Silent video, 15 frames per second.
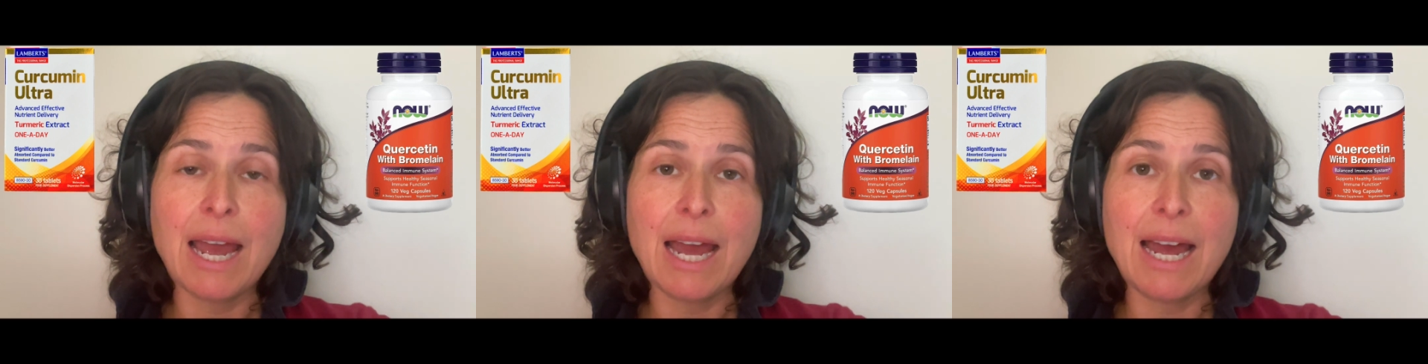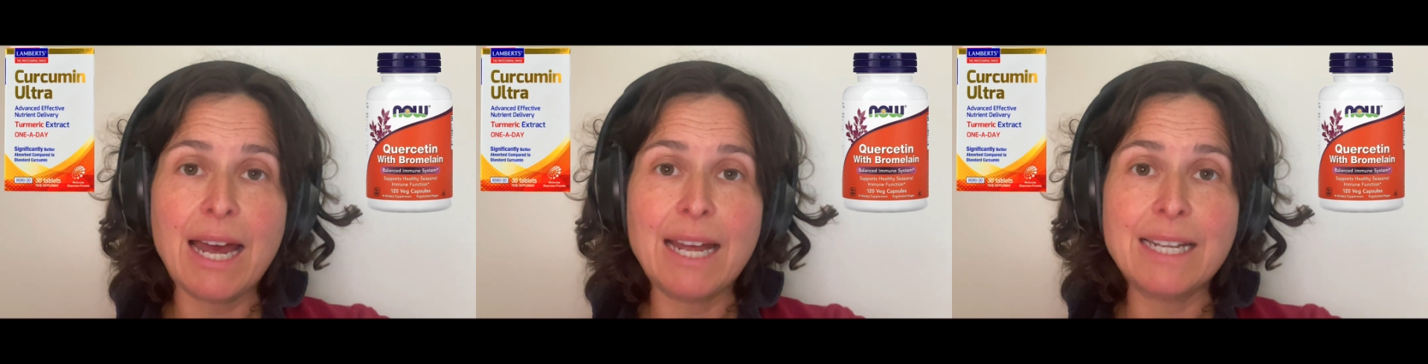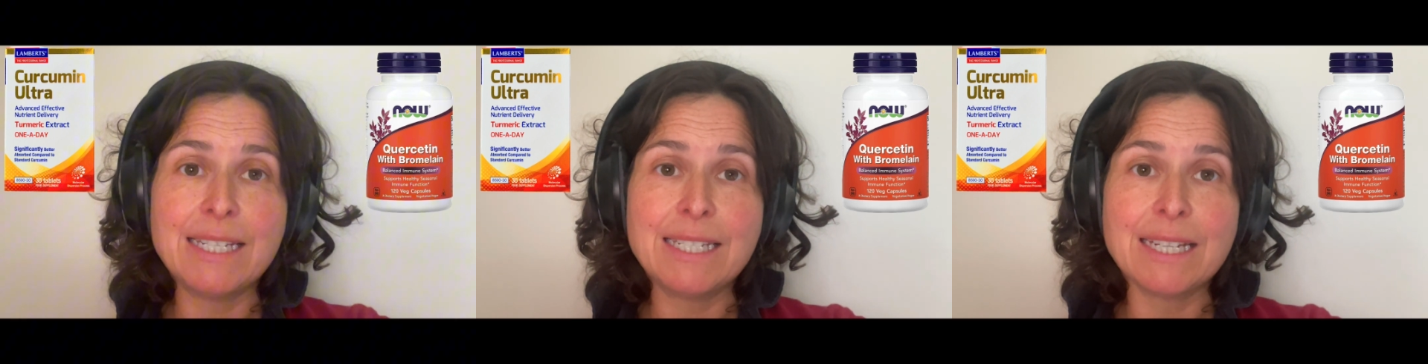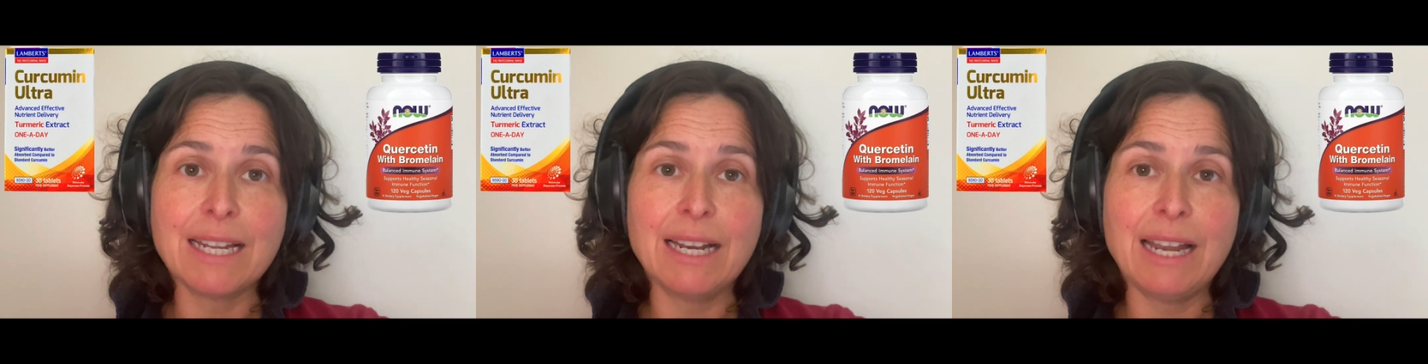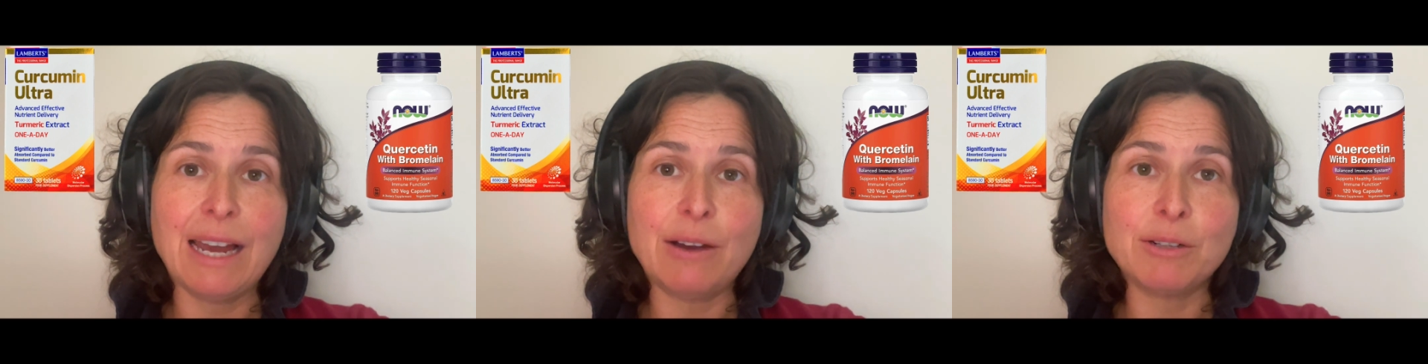and
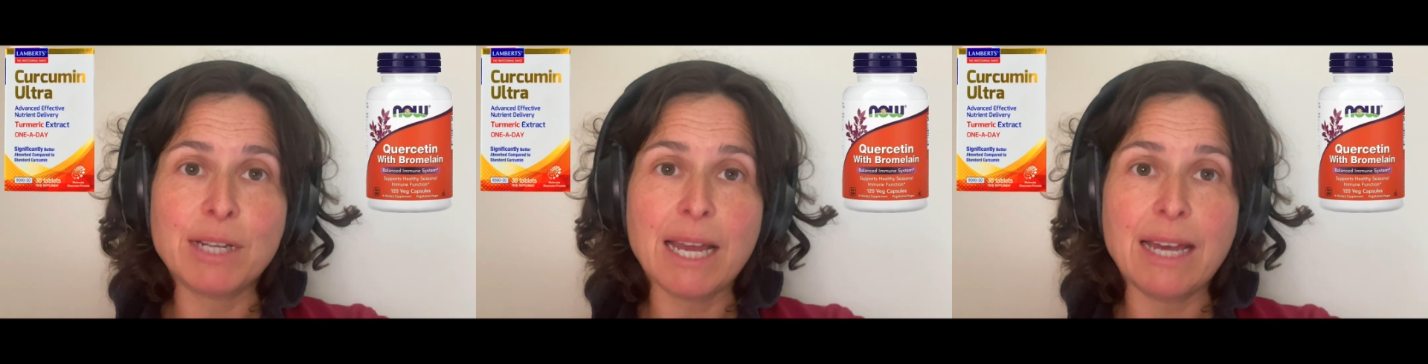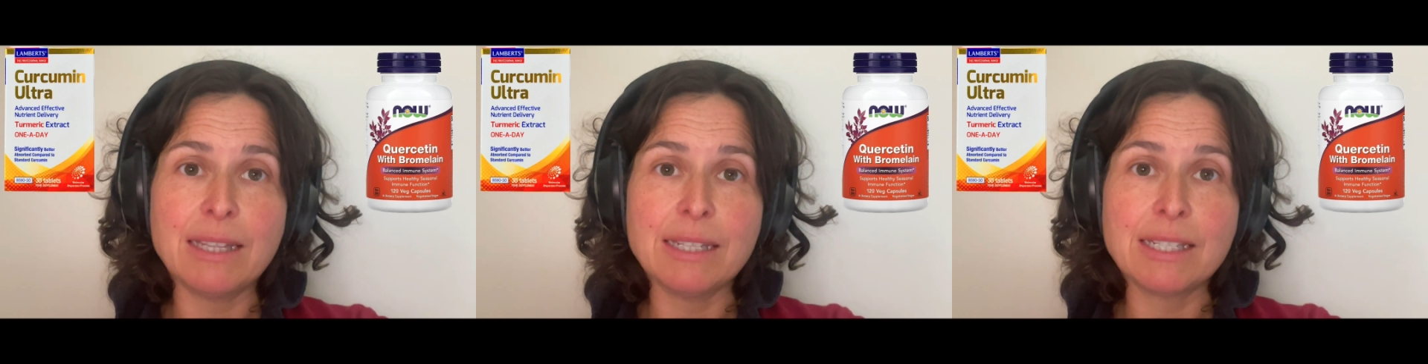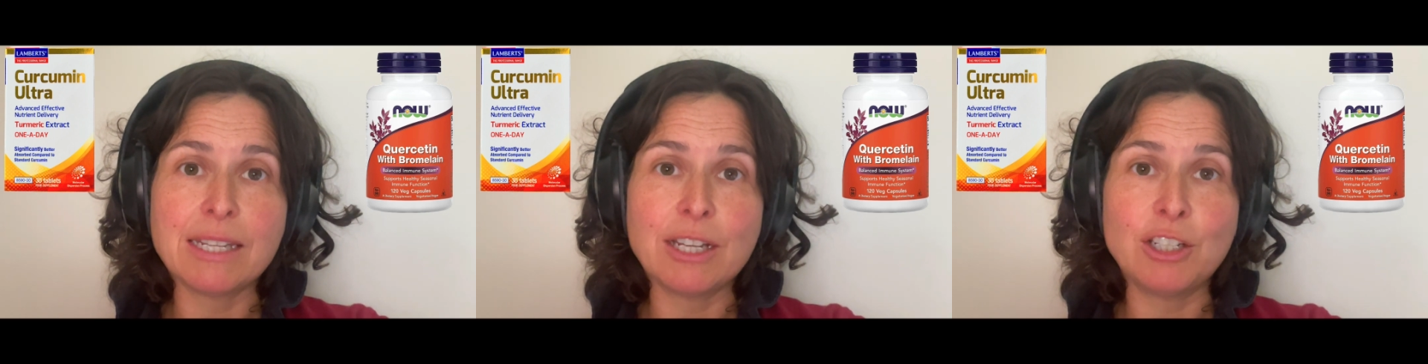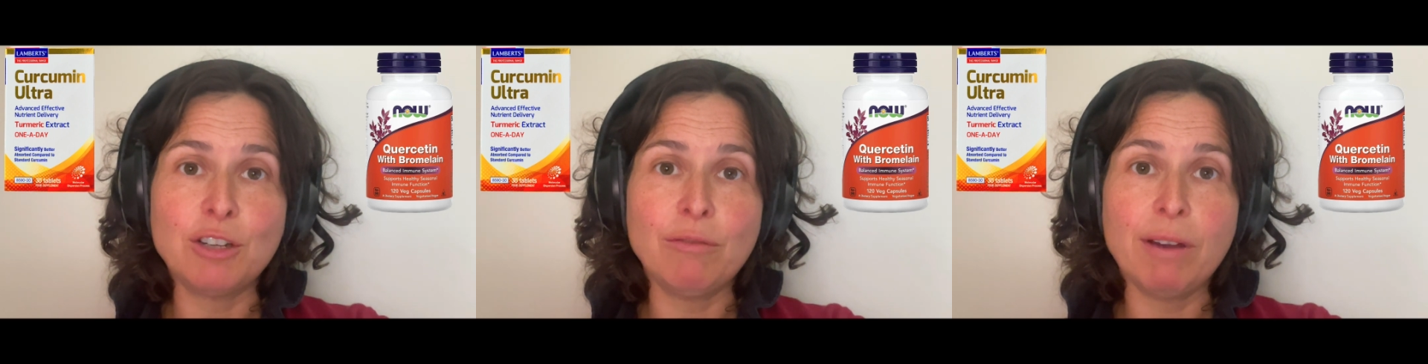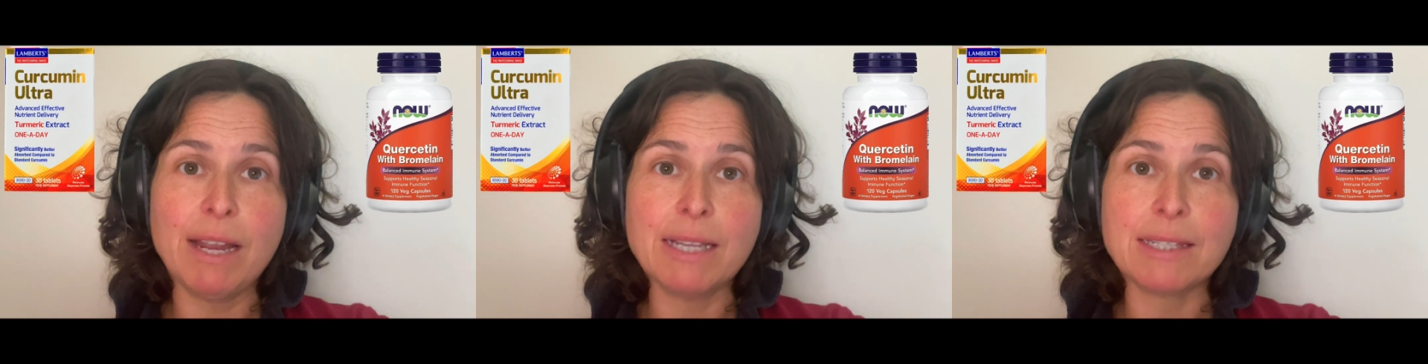allowed cancer
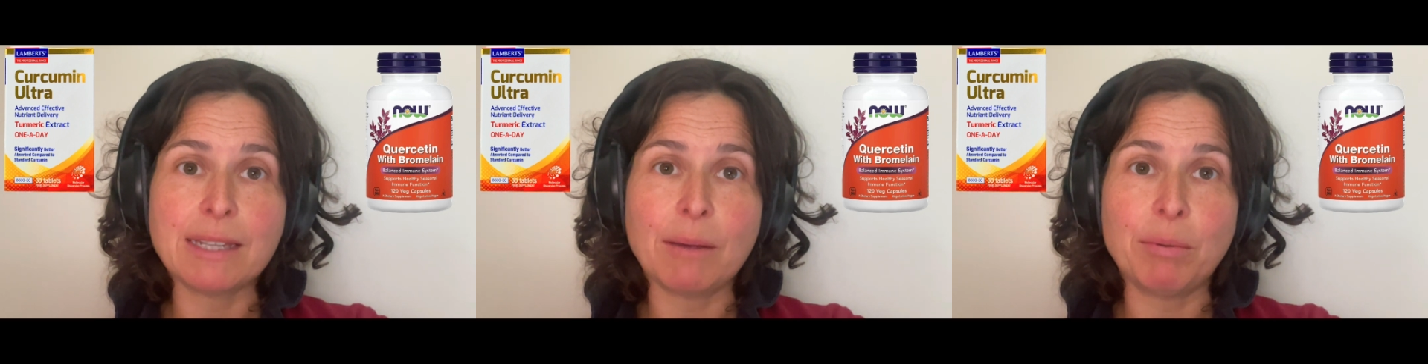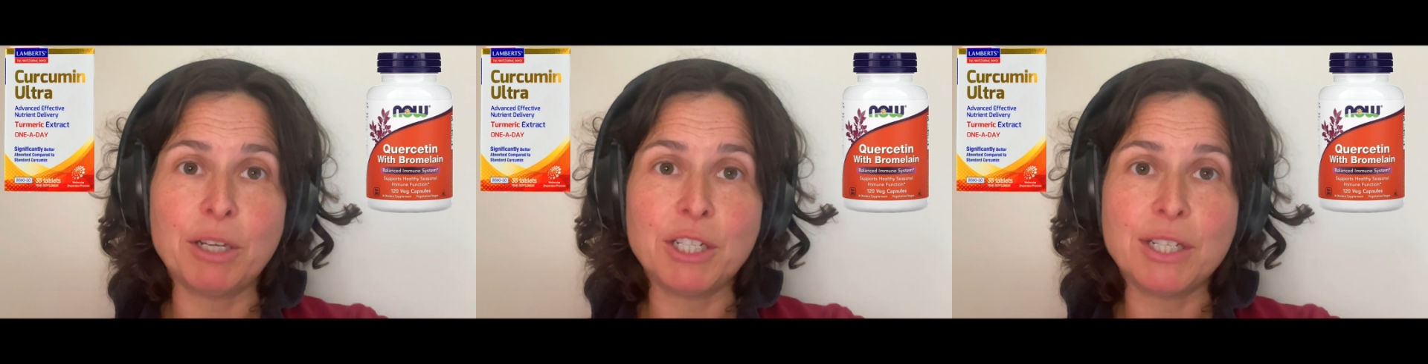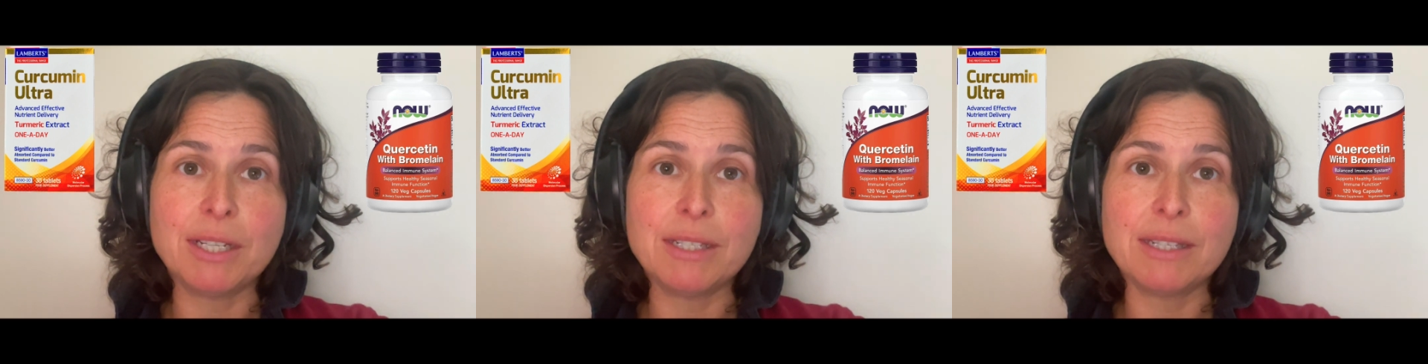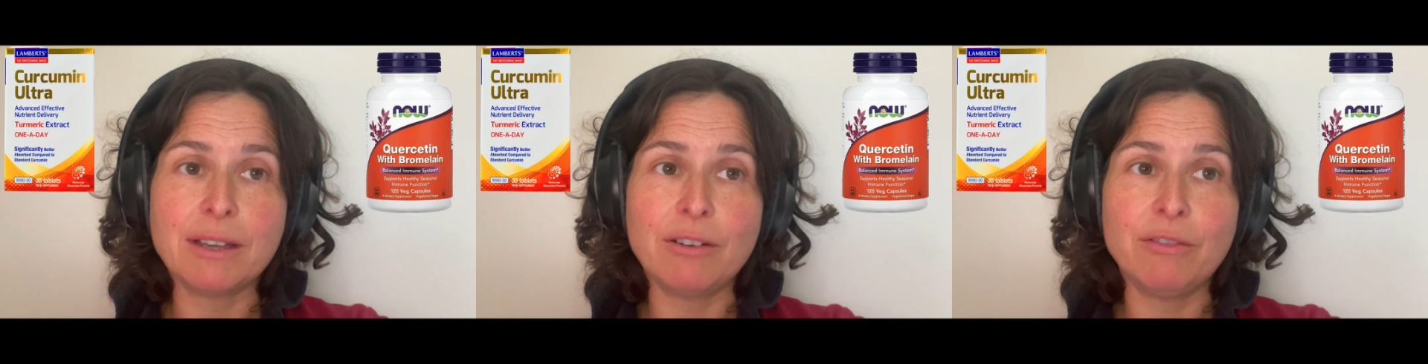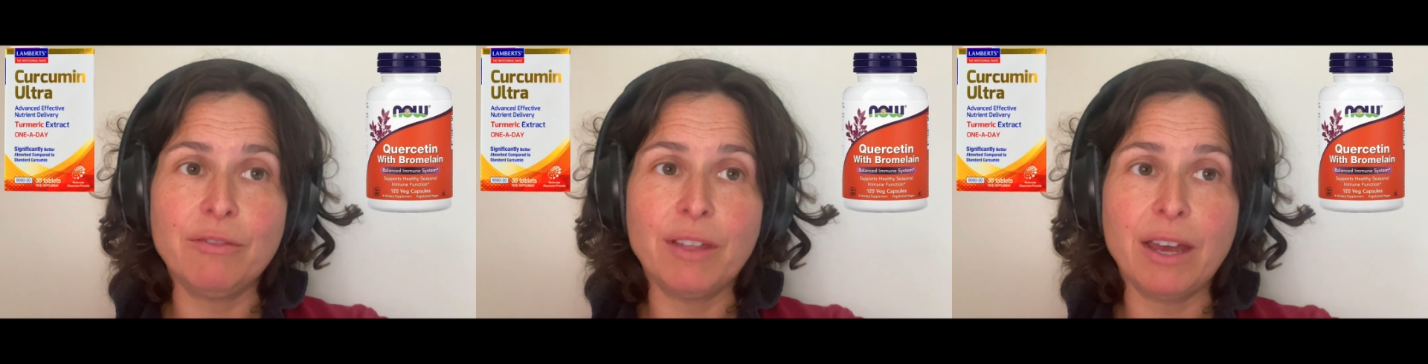to re-establish
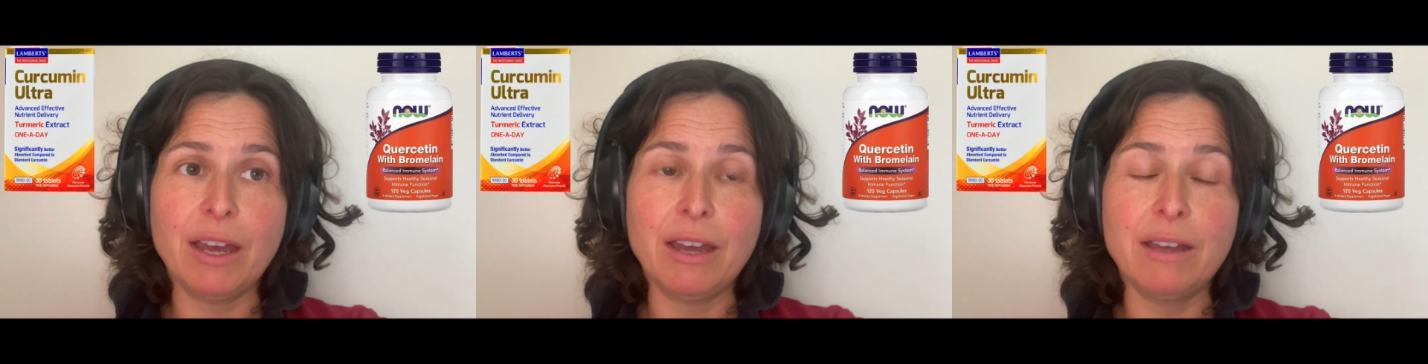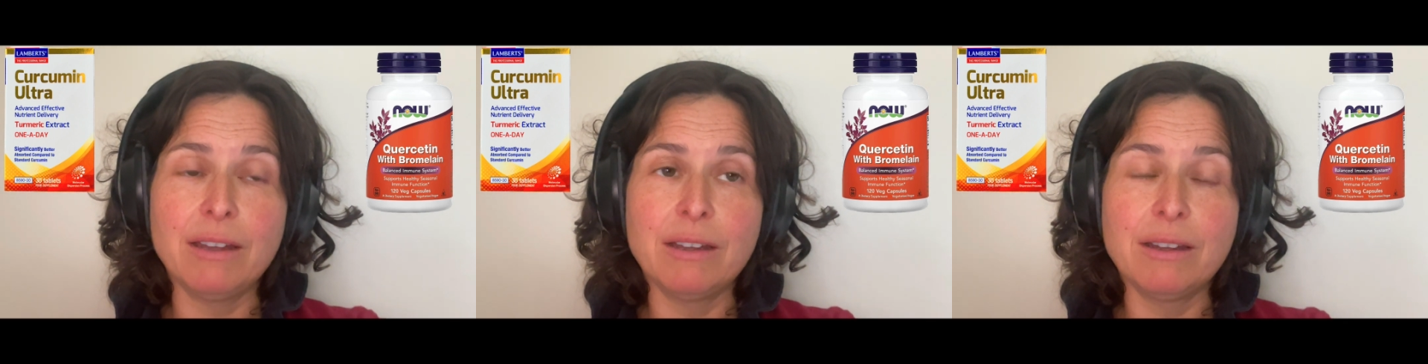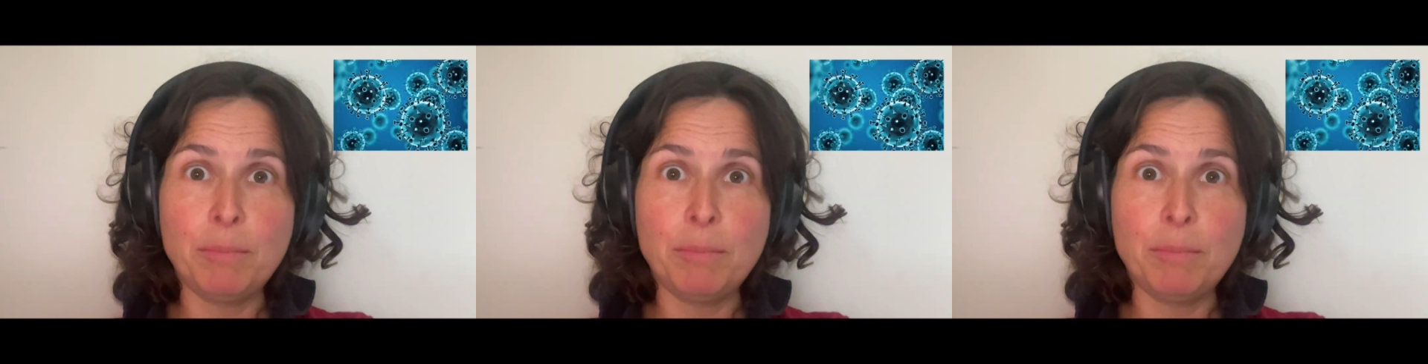itself there.